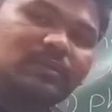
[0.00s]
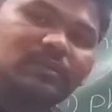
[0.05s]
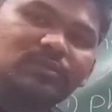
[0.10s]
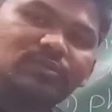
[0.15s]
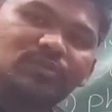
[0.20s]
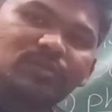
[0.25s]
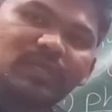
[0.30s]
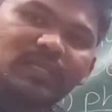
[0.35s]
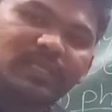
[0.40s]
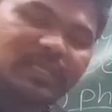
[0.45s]

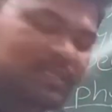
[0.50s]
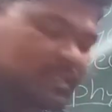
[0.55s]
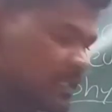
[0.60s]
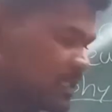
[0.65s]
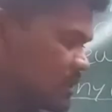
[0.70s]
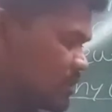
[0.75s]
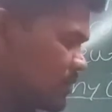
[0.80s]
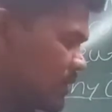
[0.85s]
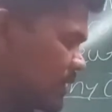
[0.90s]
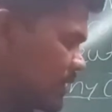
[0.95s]
during the
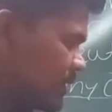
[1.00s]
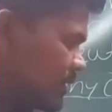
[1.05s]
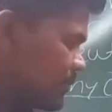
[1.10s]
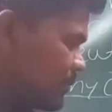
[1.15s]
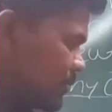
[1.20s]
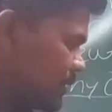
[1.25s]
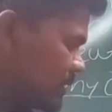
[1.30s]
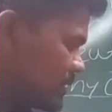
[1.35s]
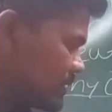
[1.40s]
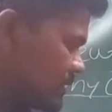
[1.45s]
sexual
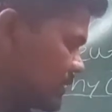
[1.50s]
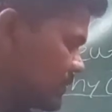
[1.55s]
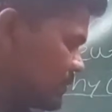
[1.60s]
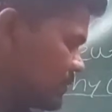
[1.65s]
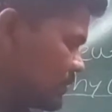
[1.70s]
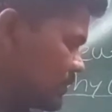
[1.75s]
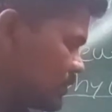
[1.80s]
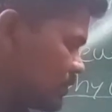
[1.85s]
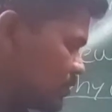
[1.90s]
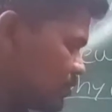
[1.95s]

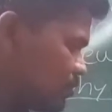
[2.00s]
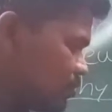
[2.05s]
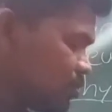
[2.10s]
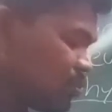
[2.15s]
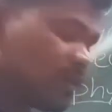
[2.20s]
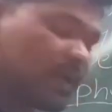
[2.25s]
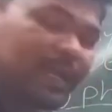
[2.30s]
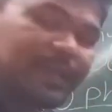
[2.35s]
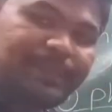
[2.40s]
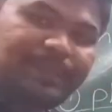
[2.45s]
reproduction, 2
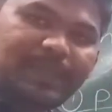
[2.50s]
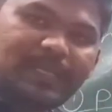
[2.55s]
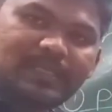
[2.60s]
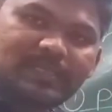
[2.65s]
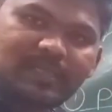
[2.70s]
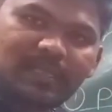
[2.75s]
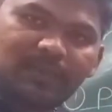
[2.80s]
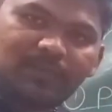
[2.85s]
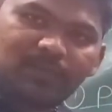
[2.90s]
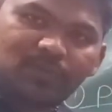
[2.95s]

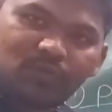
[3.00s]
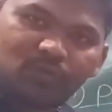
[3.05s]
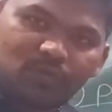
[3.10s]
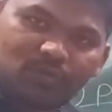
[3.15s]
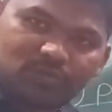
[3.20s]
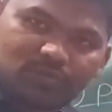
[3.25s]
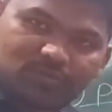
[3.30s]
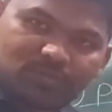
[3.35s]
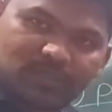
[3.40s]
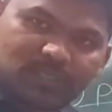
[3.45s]
hyphae come
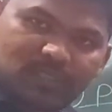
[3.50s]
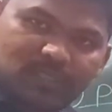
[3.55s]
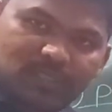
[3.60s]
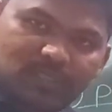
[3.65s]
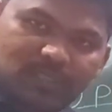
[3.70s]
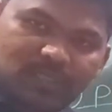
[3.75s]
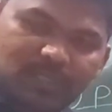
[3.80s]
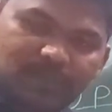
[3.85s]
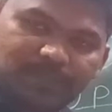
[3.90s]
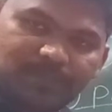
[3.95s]
close to each
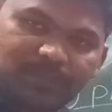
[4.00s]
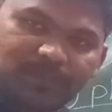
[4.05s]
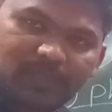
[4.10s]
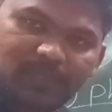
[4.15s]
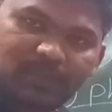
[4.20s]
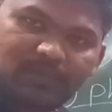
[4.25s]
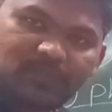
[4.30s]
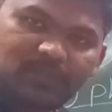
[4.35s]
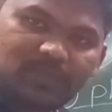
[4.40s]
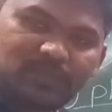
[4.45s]
other,
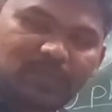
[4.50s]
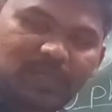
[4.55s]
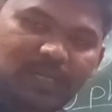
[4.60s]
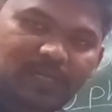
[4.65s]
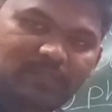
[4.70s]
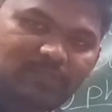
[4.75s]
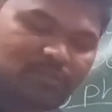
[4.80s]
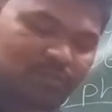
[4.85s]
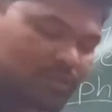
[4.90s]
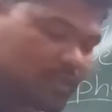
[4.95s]
which
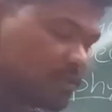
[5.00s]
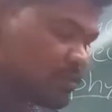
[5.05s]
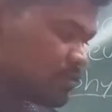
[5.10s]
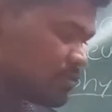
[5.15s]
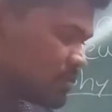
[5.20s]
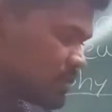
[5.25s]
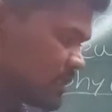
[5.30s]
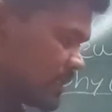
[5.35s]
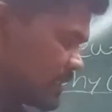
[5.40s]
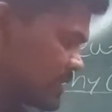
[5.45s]
belongs to the
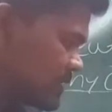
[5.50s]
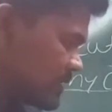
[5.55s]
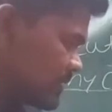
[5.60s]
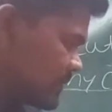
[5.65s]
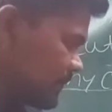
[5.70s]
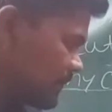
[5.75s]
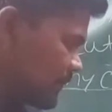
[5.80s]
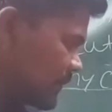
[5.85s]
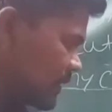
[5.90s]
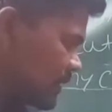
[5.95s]
2
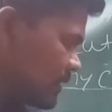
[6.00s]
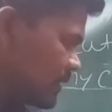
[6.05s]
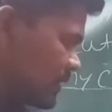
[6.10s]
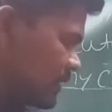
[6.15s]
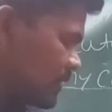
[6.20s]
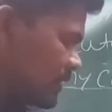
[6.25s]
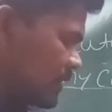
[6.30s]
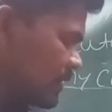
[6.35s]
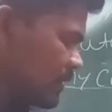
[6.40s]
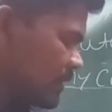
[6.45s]
strains.
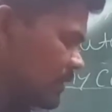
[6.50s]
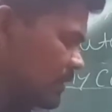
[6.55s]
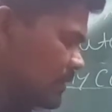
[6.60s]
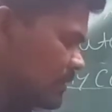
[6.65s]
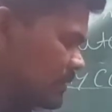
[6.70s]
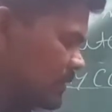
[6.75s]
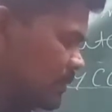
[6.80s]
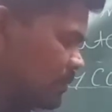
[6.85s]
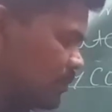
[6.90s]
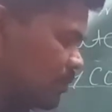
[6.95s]

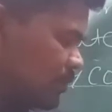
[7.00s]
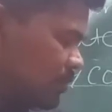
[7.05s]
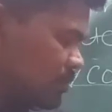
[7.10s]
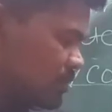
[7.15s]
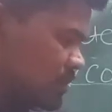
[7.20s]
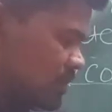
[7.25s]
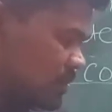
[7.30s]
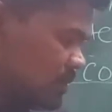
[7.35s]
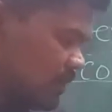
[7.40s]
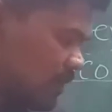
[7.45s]
Then
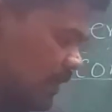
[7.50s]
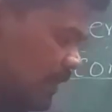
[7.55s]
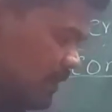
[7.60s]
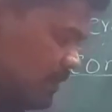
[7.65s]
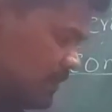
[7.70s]
both are